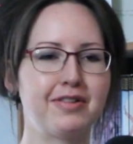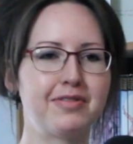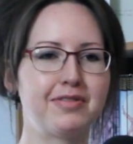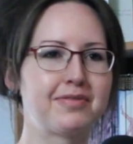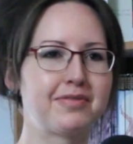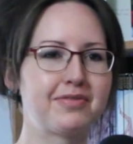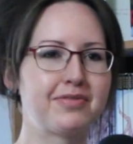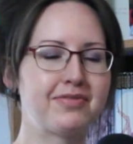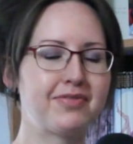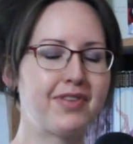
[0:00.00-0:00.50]

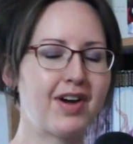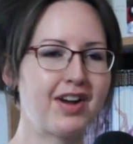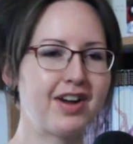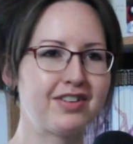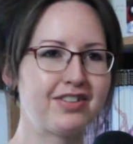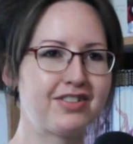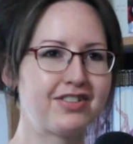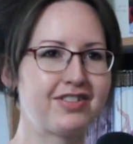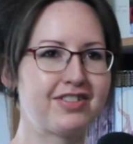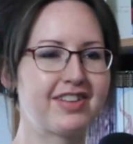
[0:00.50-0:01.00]

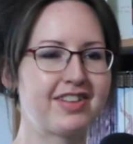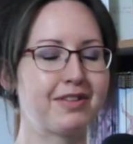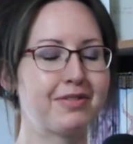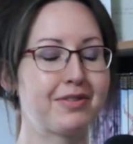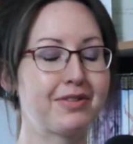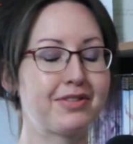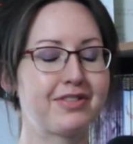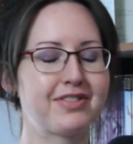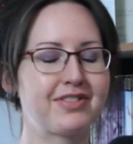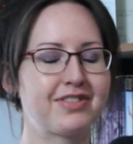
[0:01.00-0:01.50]
fudge. There
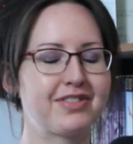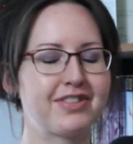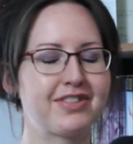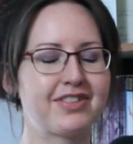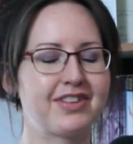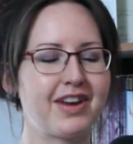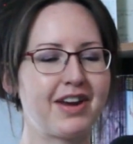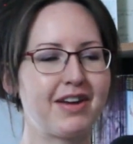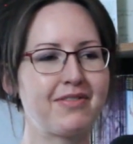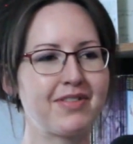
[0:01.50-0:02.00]
was just
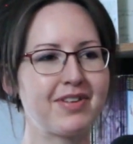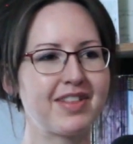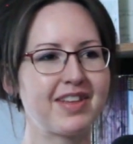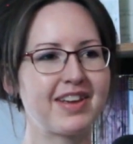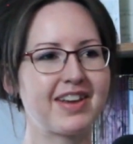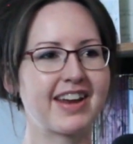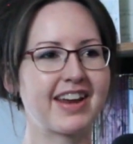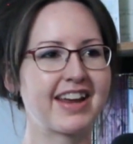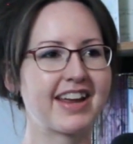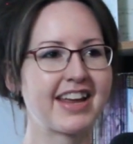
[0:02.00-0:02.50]
everything.